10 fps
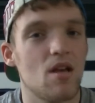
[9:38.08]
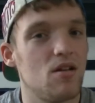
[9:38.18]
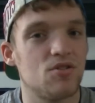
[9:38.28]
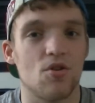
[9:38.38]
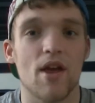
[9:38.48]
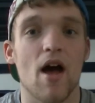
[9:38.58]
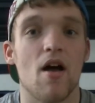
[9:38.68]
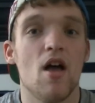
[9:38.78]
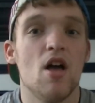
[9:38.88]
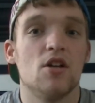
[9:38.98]
So
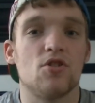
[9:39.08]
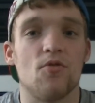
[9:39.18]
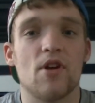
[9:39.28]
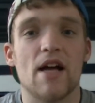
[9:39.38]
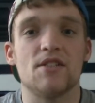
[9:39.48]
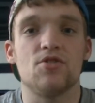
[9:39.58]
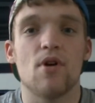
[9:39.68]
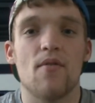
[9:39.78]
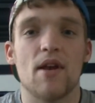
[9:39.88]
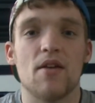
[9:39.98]
if you guys do
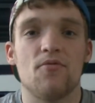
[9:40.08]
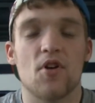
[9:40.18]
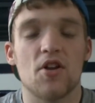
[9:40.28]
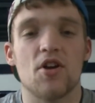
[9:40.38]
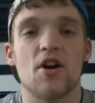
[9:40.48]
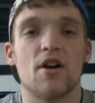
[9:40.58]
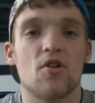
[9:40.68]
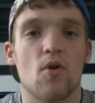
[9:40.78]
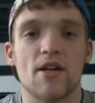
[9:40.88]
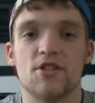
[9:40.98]
have any further
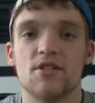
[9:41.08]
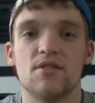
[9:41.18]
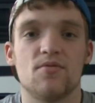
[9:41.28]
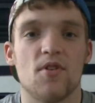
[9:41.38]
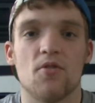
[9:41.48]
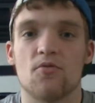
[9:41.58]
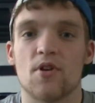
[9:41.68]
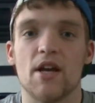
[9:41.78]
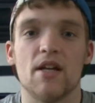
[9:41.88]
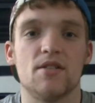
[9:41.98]
questions, feel
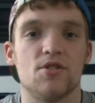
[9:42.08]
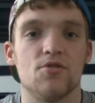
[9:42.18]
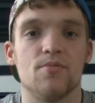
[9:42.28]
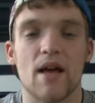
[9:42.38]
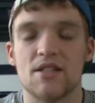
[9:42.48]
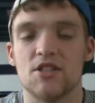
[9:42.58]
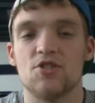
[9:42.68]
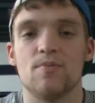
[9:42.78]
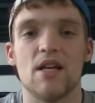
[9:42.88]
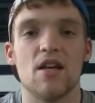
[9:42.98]
free to
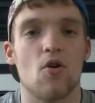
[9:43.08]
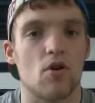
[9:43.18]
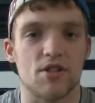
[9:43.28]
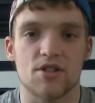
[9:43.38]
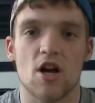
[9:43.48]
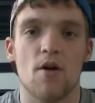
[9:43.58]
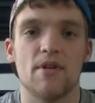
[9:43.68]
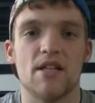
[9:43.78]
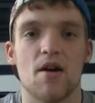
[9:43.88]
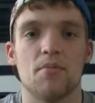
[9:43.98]
message me or just
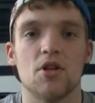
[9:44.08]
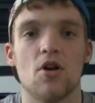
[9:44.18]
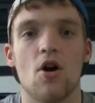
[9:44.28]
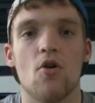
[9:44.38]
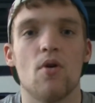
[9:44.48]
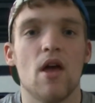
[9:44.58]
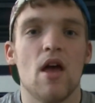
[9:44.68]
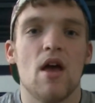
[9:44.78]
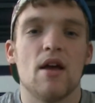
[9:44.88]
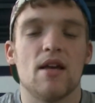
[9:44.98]
comment down below.
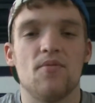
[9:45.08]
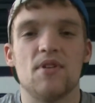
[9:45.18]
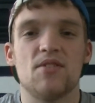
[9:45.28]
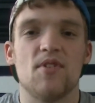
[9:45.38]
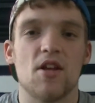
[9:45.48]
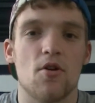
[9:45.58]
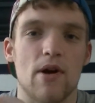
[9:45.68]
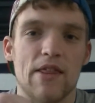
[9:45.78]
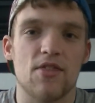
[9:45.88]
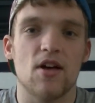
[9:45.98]
Give this video
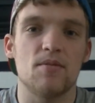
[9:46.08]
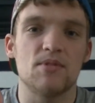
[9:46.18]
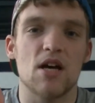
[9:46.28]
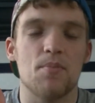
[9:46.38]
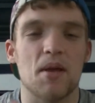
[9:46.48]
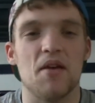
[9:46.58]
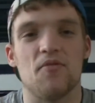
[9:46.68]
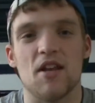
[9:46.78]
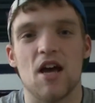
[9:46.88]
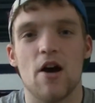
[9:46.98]
a thumbs up if
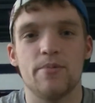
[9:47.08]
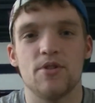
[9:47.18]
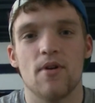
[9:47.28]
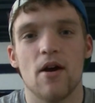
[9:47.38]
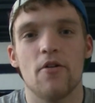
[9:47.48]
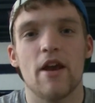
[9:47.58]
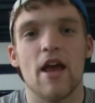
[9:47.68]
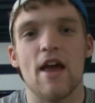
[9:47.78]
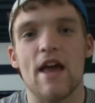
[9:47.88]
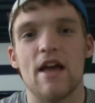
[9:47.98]
it helped you out,
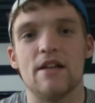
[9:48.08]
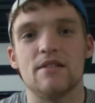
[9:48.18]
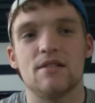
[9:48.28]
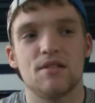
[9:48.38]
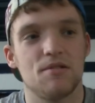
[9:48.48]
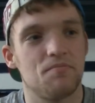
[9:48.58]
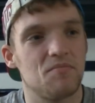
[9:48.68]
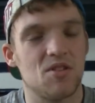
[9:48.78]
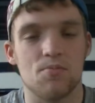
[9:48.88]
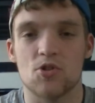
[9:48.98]
and
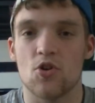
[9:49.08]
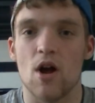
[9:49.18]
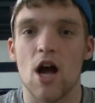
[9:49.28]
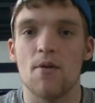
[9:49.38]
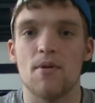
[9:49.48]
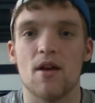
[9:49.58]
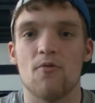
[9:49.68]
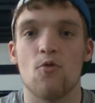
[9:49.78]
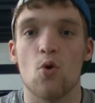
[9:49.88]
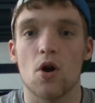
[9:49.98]
subscribe
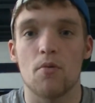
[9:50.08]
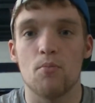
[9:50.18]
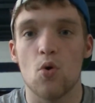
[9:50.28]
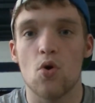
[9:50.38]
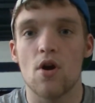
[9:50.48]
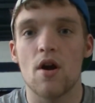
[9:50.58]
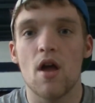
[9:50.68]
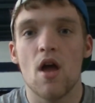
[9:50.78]
for more